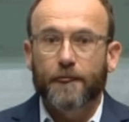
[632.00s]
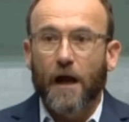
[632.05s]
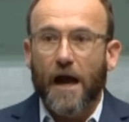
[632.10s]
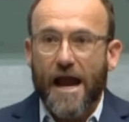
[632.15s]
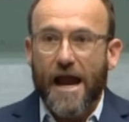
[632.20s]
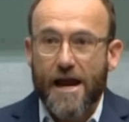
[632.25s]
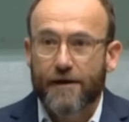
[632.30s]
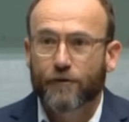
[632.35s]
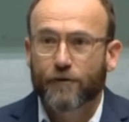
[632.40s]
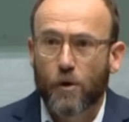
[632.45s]

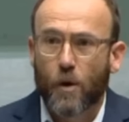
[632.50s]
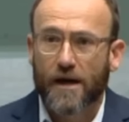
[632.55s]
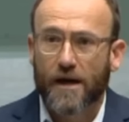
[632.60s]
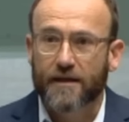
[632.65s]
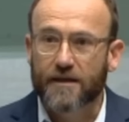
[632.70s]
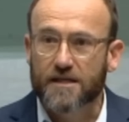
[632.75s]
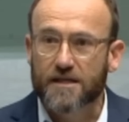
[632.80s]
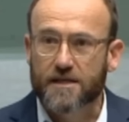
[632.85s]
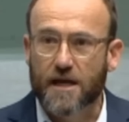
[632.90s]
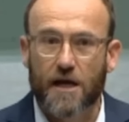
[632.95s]
Everyone in
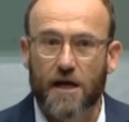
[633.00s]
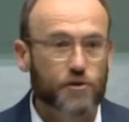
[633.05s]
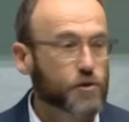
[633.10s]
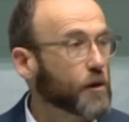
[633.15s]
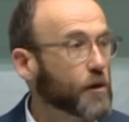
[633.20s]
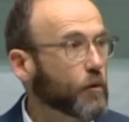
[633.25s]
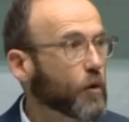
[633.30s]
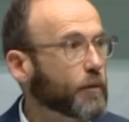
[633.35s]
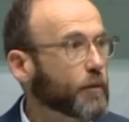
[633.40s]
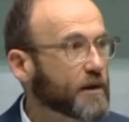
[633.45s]
this country
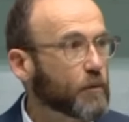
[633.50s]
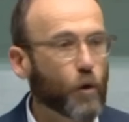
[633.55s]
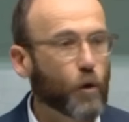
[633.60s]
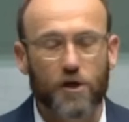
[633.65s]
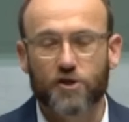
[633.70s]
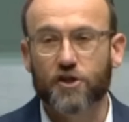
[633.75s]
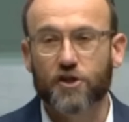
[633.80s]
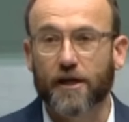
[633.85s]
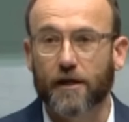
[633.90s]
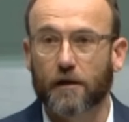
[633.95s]
will be
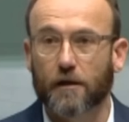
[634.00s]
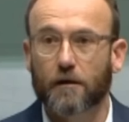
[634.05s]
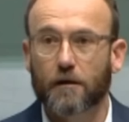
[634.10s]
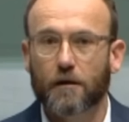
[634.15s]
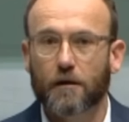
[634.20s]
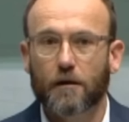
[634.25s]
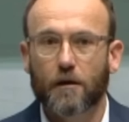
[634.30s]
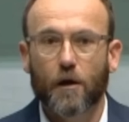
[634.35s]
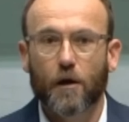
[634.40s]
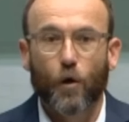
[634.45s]
watching.
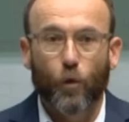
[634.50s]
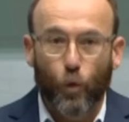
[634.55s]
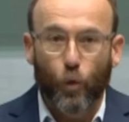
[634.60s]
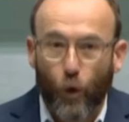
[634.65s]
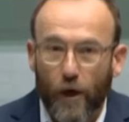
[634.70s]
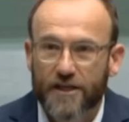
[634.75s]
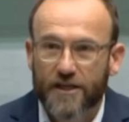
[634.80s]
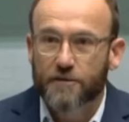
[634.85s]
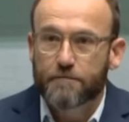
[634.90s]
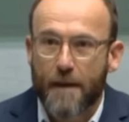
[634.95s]

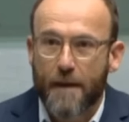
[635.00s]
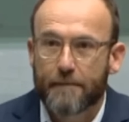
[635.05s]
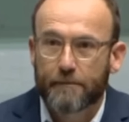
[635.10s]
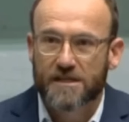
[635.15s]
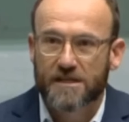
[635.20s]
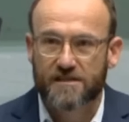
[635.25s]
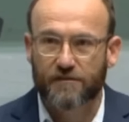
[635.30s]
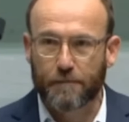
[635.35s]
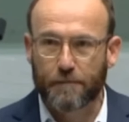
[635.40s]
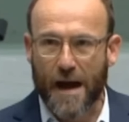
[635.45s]
Which
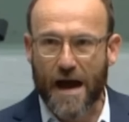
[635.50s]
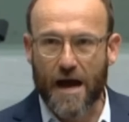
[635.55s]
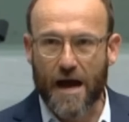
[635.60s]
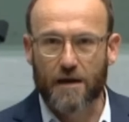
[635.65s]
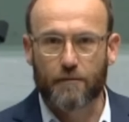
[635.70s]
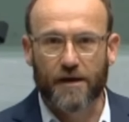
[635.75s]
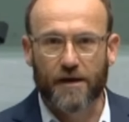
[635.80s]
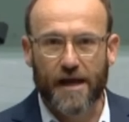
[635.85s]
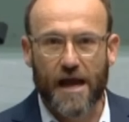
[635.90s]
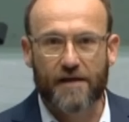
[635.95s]
members of
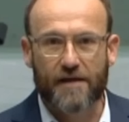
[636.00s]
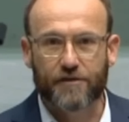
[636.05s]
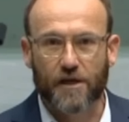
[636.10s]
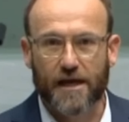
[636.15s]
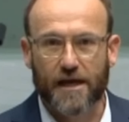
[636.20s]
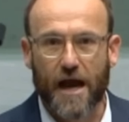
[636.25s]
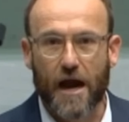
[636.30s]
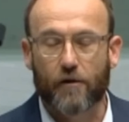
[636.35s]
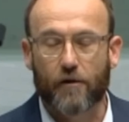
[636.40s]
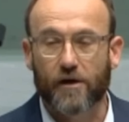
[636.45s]
parliament have the
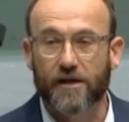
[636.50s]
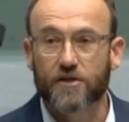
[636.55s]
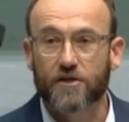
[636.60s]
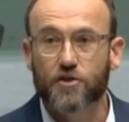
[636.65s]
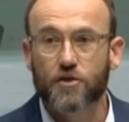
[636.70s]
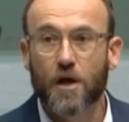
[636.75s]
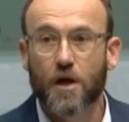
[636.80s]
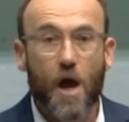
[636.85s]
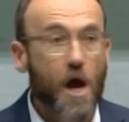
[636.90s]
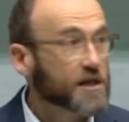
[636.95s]

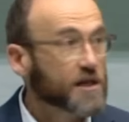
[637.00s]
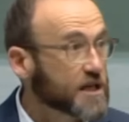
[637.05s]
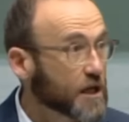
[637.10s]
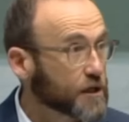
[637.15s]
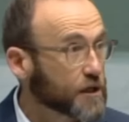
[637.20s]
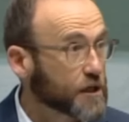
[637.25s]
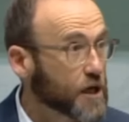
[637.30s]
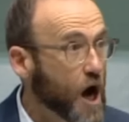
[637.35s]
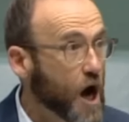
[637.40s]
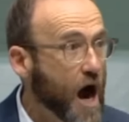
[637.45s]
courage to
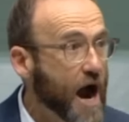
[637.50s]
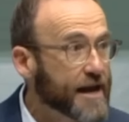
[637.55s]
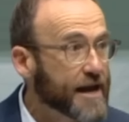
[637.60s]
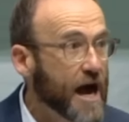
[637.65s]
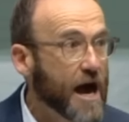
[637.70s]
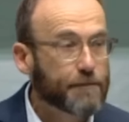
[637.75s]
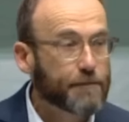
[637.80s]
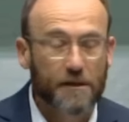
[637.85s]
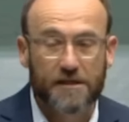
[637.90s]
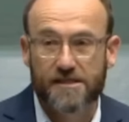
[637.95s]
line
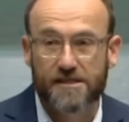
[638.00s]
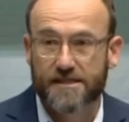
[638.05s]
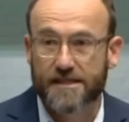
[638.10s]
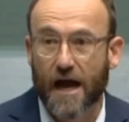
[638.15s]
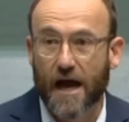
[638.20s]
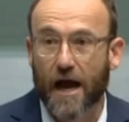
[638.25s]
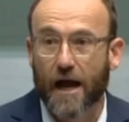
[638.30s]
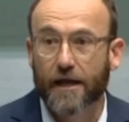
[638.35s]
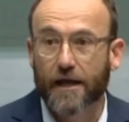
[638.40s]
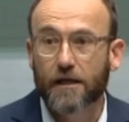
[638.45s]
up and
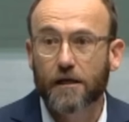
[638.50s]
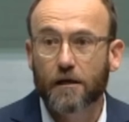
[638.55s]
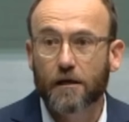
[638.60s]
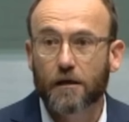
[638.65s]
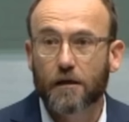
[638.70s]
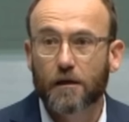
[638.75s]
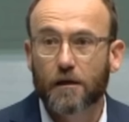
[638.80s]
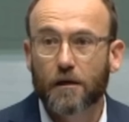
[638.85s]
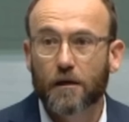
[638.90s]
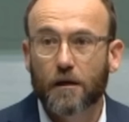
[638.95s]
say,
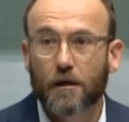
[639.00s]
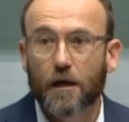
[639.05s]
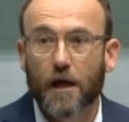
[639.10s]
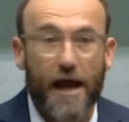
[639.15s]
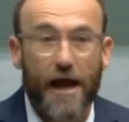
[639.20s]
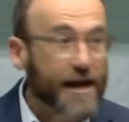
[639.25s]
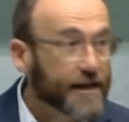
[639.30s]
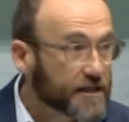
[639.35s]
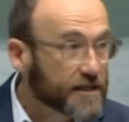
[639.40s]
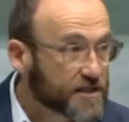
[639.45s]

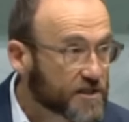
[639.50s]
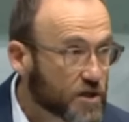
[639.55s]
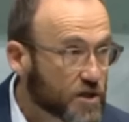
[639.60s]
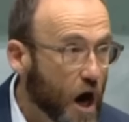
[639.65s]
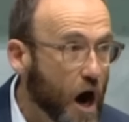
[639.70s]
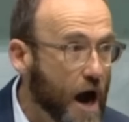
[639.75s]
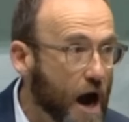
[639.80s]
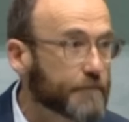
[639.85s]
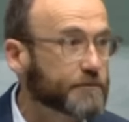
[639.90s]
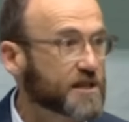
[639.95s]
it is
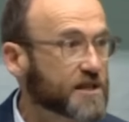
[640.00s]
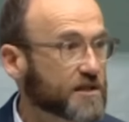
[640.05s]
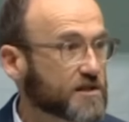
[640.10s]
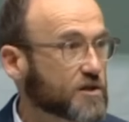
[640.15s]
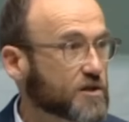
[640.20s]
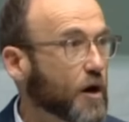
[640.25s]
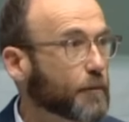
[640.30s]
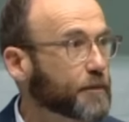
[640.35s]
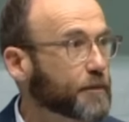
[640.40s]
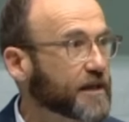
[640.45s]
time to
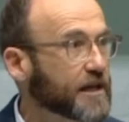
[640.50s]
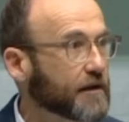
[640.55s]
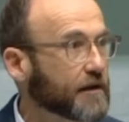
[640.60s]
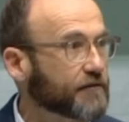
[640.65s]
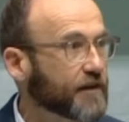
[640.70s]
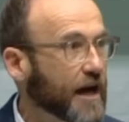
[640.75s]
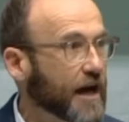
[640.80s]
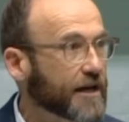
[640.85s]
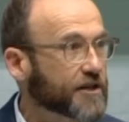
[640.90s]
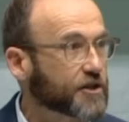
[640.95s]
stop the
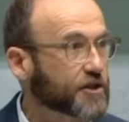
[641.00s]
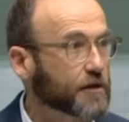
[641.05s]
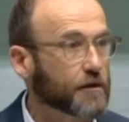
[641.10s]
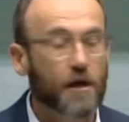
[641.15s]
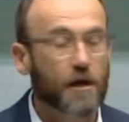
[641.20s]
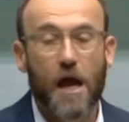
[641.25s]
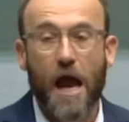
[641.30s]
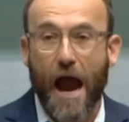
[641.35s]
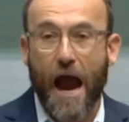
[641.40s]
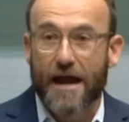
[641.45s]
invasion
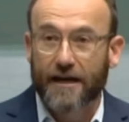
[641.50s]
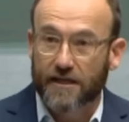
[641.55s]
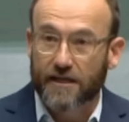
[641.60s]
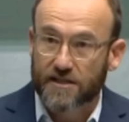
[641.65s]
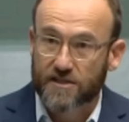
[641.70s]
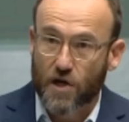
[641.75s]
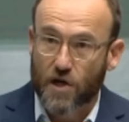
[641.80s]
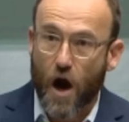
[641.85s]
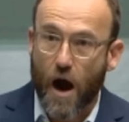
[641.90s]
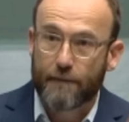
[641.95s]
and it
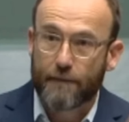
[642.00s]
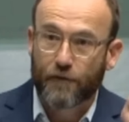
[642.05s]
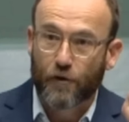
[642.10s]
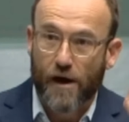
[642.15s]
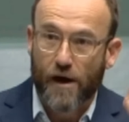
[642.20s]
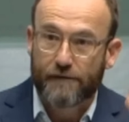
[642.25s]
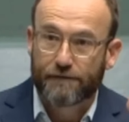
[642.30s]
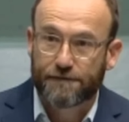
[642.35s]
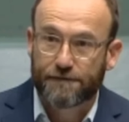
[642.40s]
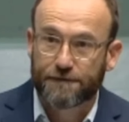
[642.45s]
is time for
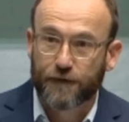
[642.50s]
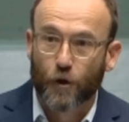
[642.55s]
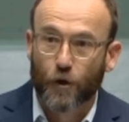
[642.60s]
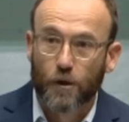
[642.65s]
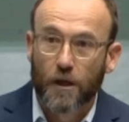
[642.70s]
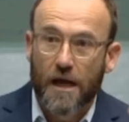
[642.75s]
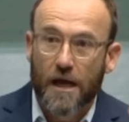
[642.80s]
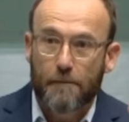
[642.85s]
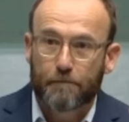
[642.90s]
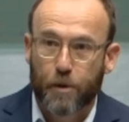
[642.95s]
a
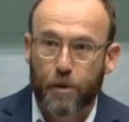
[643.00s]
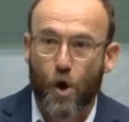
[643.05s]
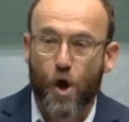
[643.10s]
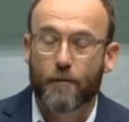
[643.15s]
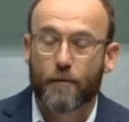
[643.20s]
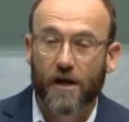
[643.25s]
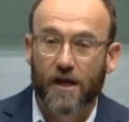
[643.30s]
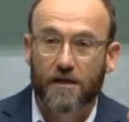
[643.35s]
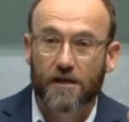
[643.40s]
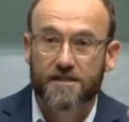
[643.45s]
full,
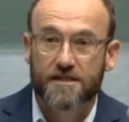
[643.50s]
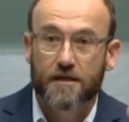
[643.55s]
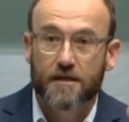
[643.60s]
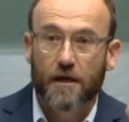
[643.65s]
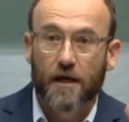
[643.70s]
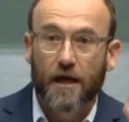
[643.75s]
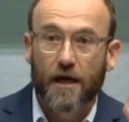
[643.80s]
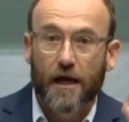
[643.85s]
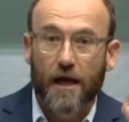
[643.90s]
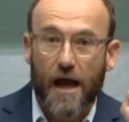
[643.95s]
permanent
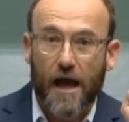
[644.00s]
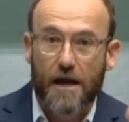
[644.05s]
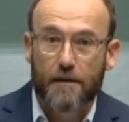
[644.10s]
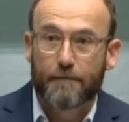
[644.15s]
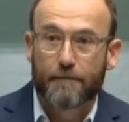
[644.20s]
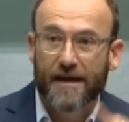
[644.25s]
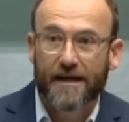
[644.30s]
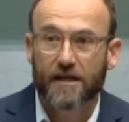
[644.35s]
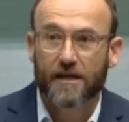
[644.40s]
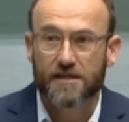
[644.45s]
and
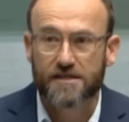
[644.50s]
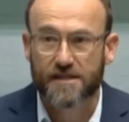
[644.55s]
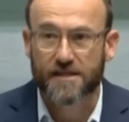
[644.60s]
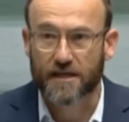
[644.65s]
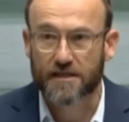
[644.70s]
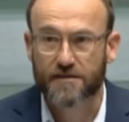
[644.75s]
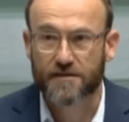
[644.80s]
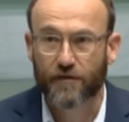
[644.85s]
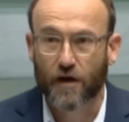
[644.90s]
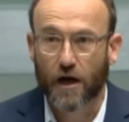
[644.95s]
immediate
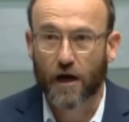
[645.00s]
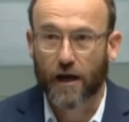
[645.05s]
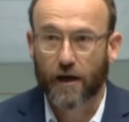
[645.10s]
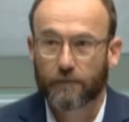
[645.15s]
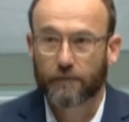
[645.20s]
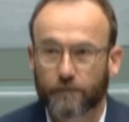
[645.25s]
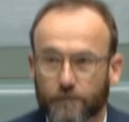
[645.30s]
ceasefire?